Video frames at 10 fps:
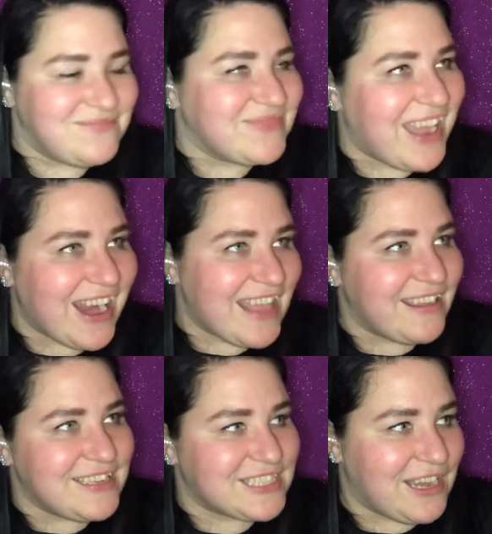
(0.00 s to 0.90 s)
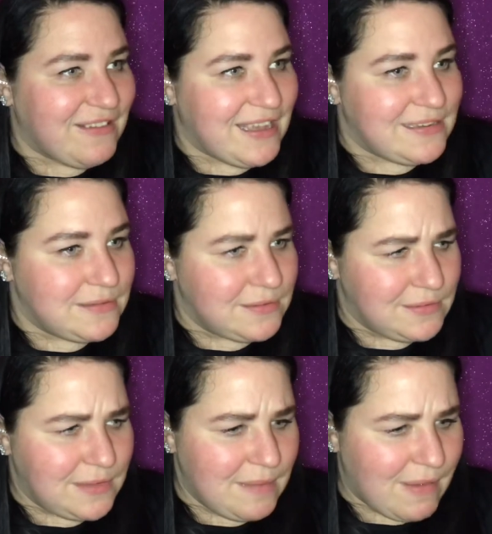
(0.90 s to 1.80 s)
All right, large co-ed.
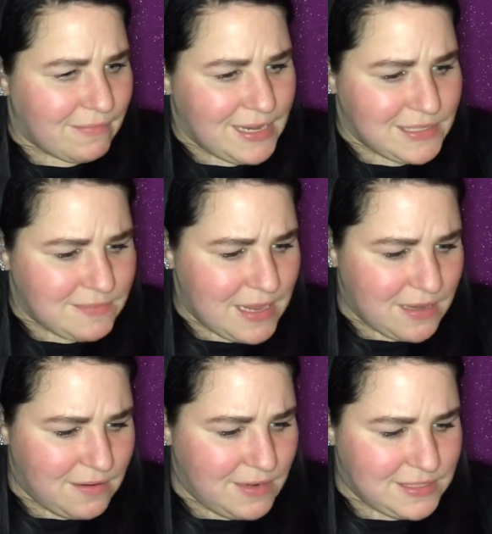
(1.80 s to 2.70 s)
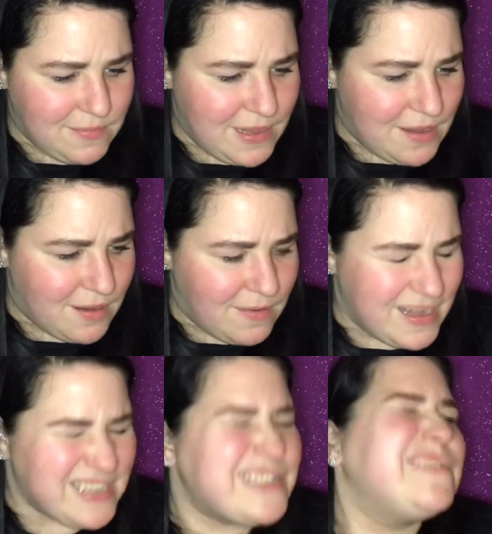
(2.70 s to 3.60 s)
And my ring's making noise. The winner,
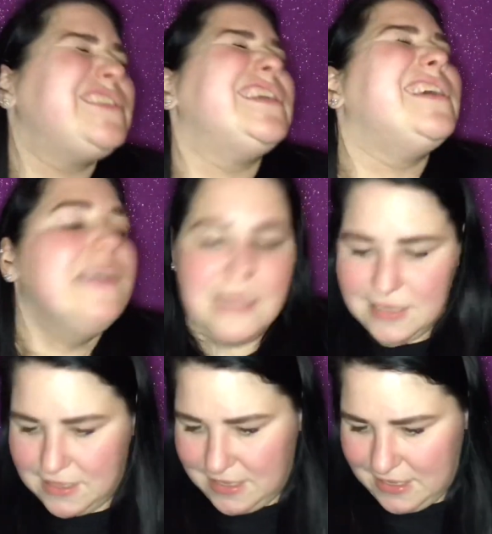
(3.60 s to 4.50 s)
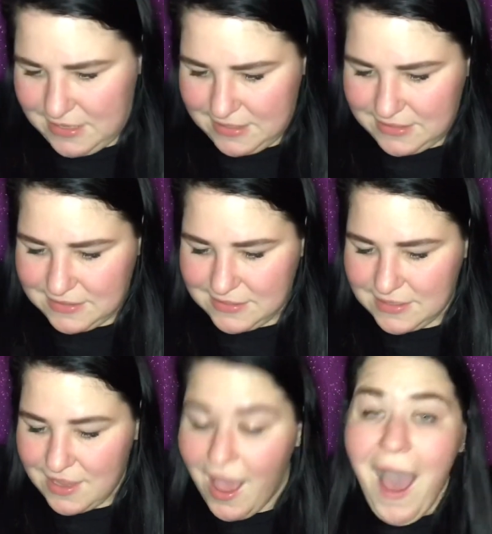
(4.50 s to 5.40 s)
according to Sushi, is
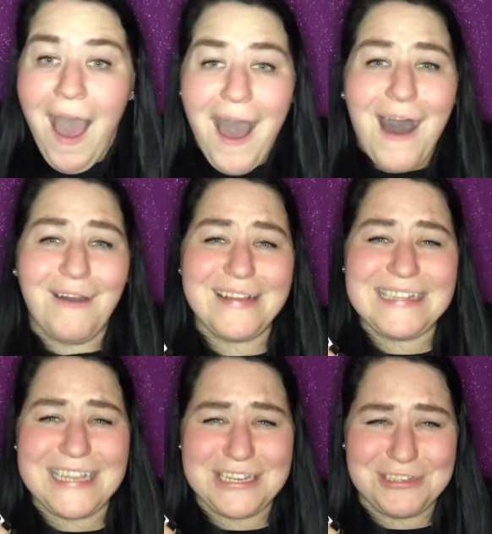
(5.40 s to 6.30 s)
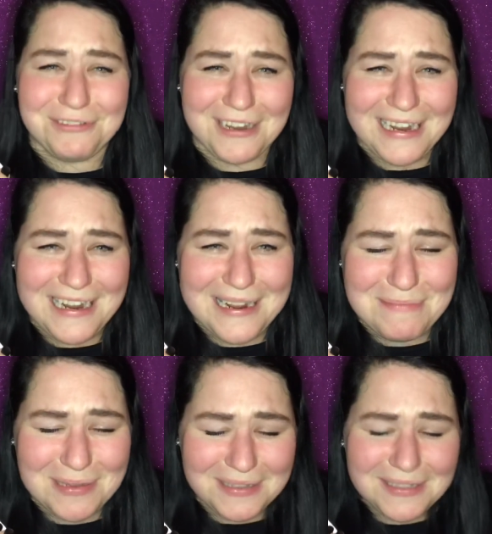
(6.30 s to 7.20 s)
ODT
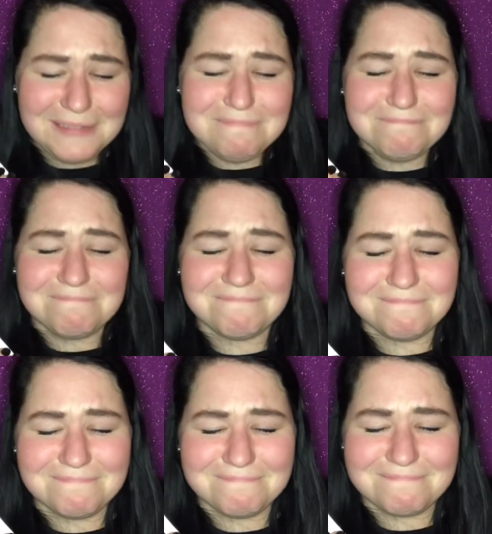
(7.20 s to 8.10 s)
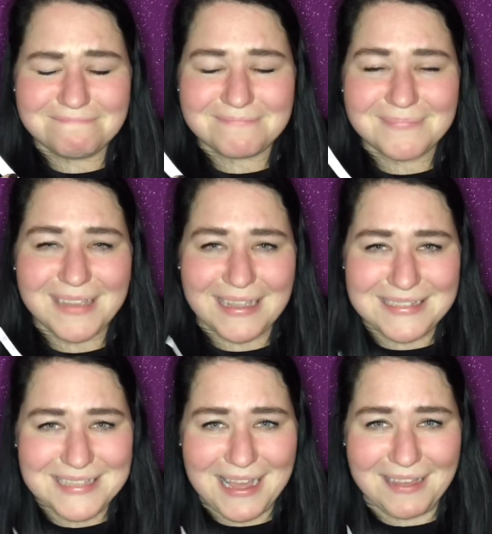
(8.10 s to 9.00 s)
Dream.
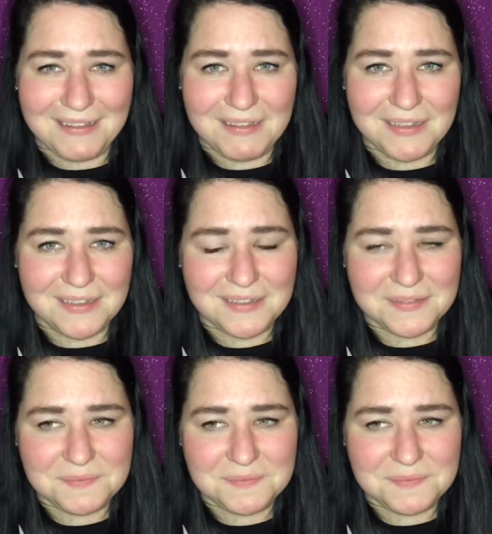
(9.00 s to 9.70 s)
Guys, I